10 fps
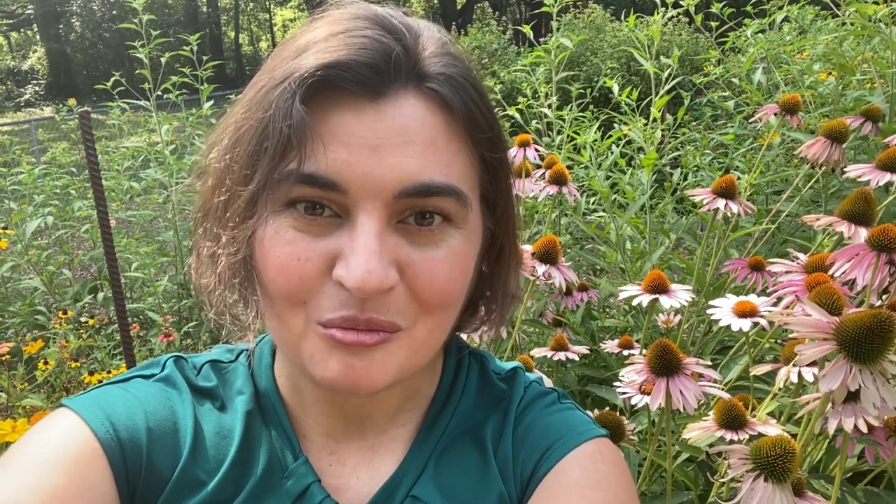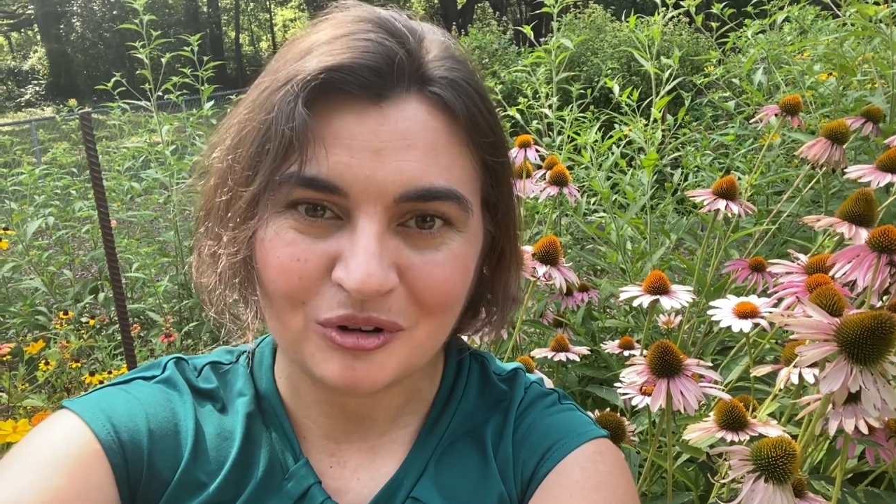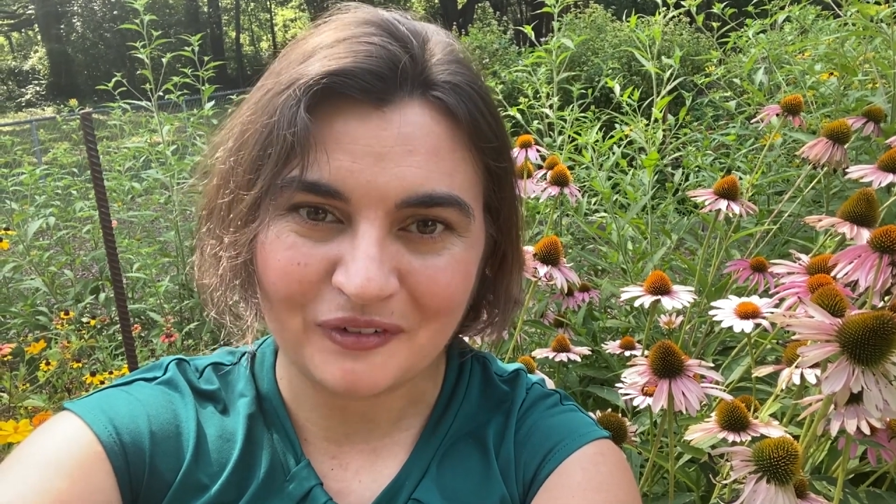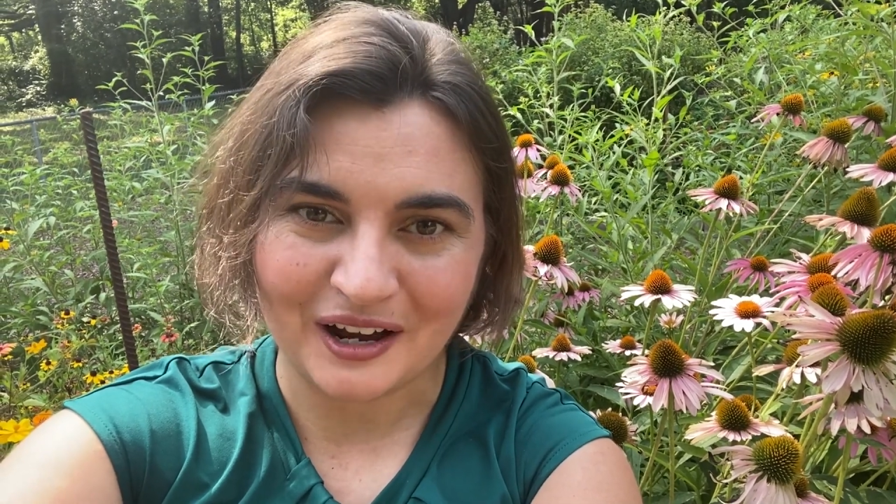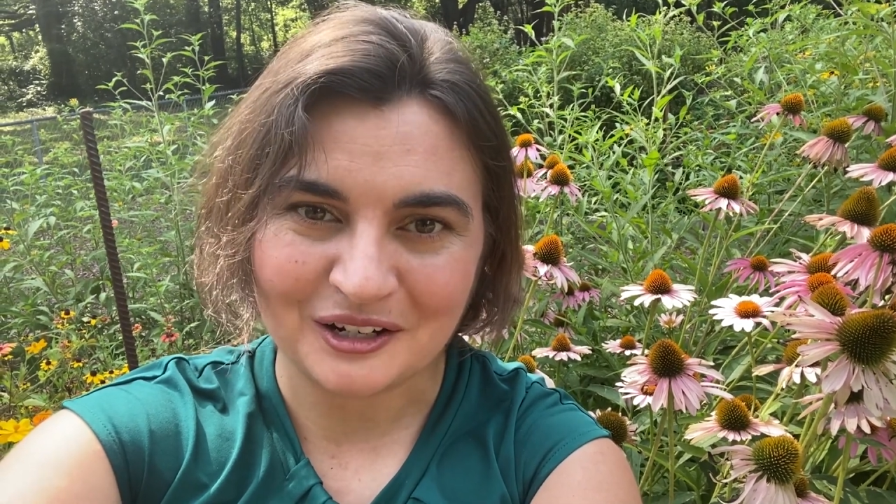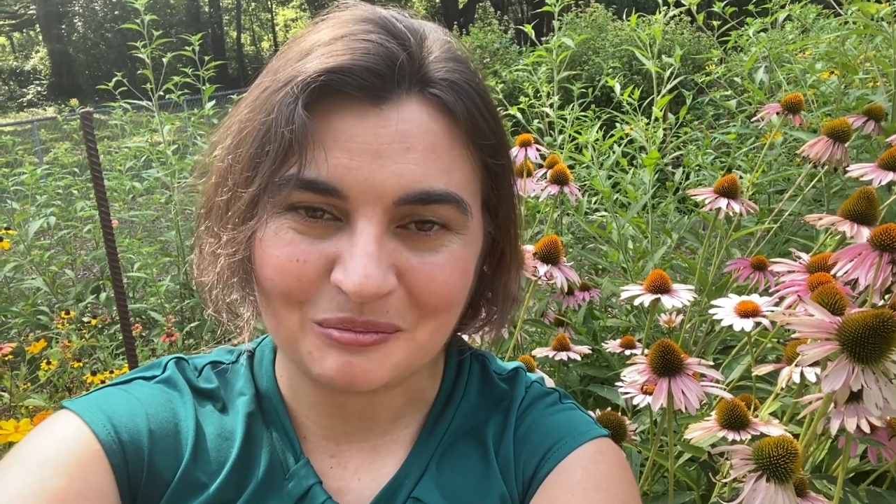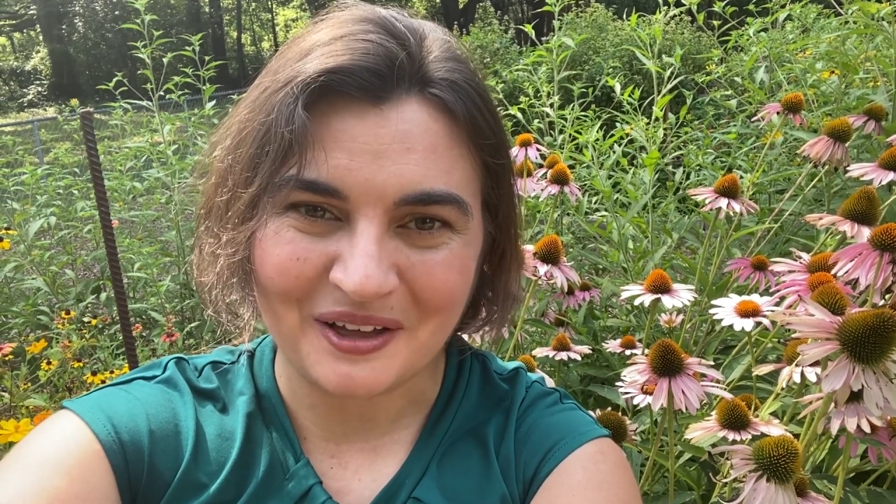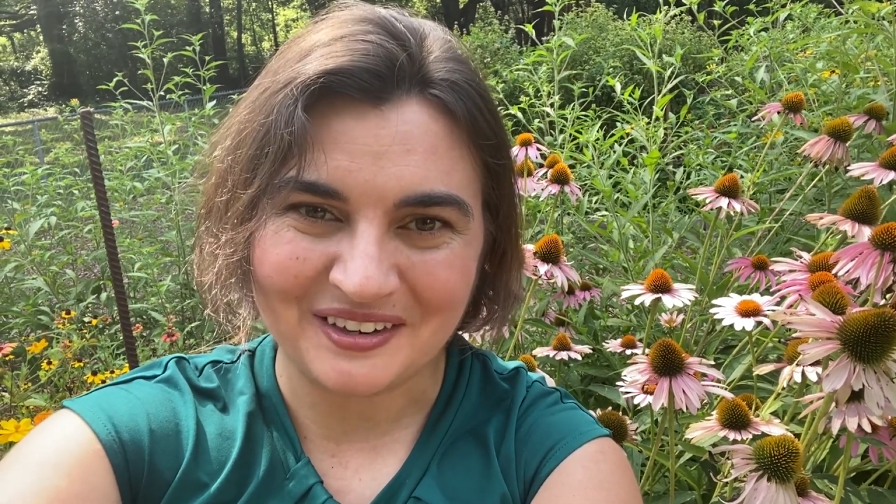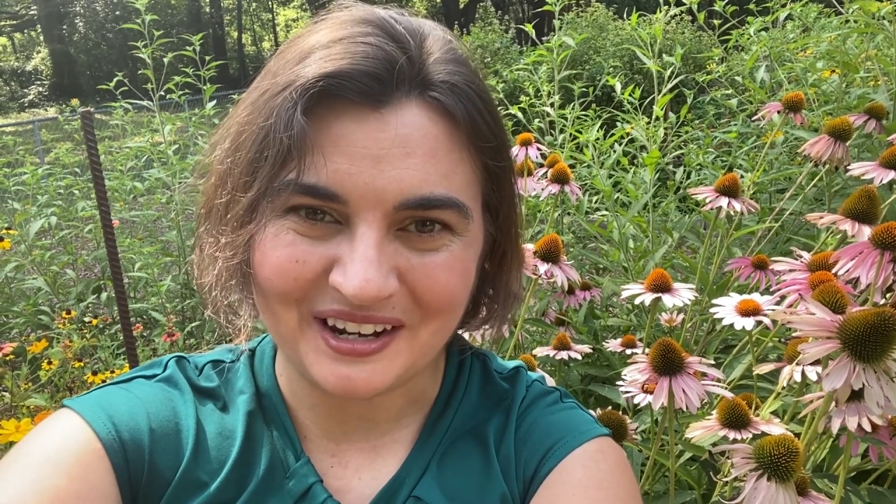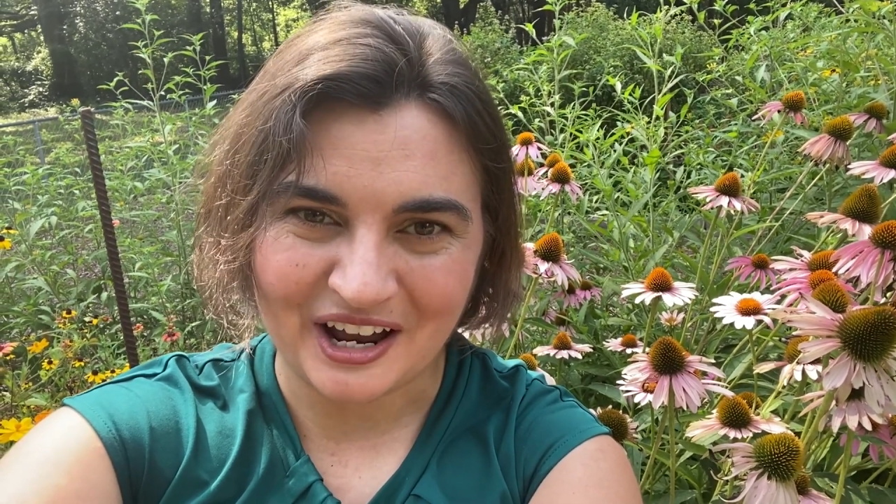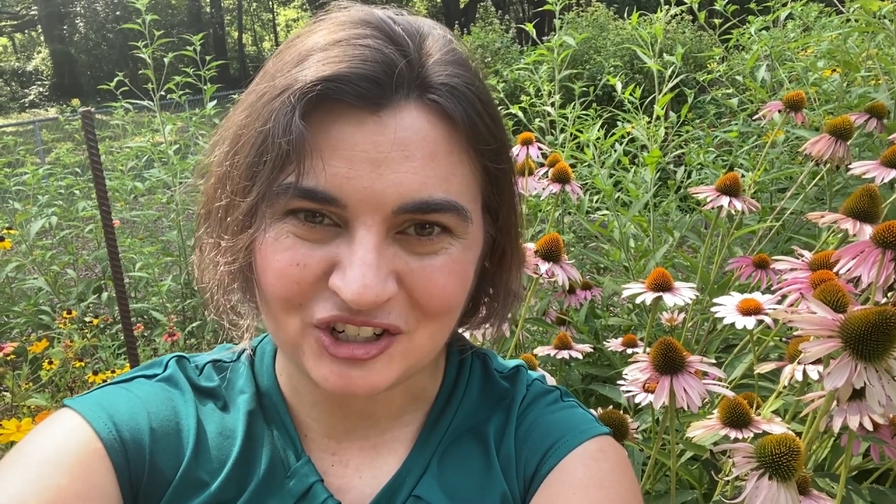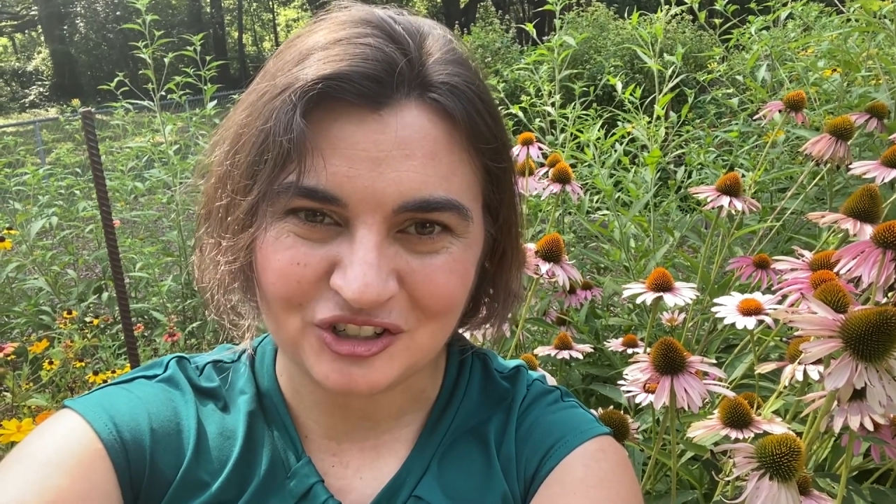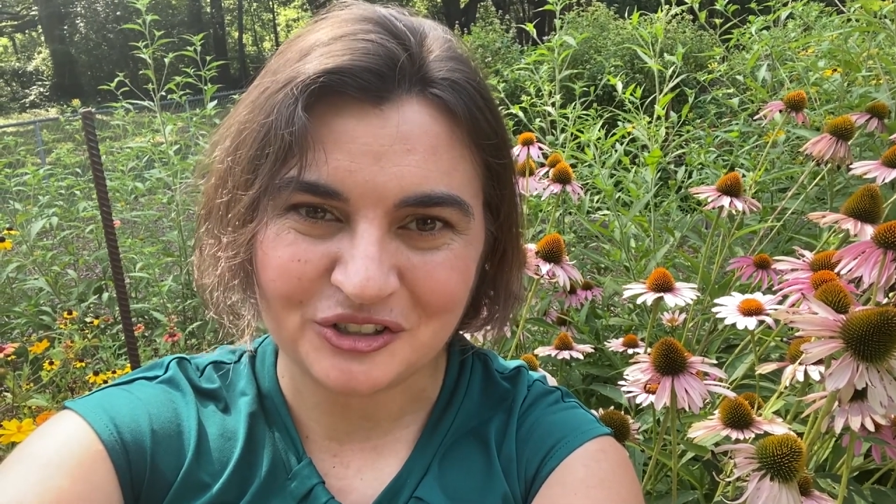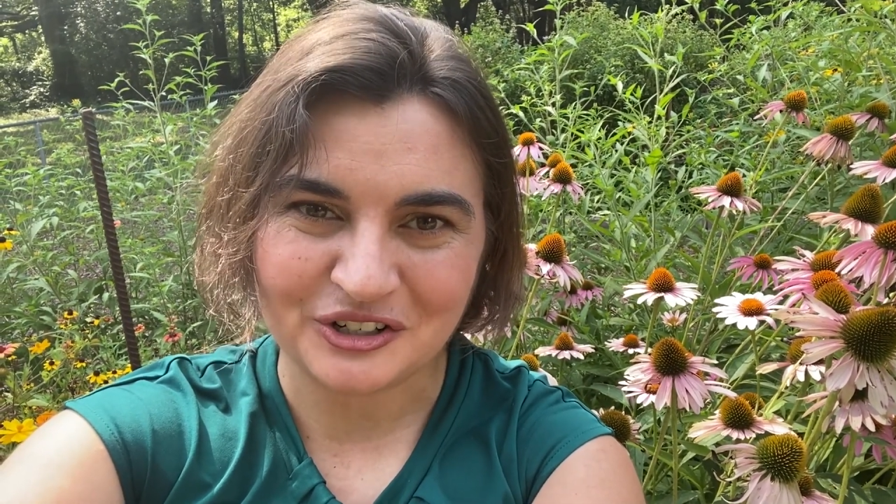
provided by the National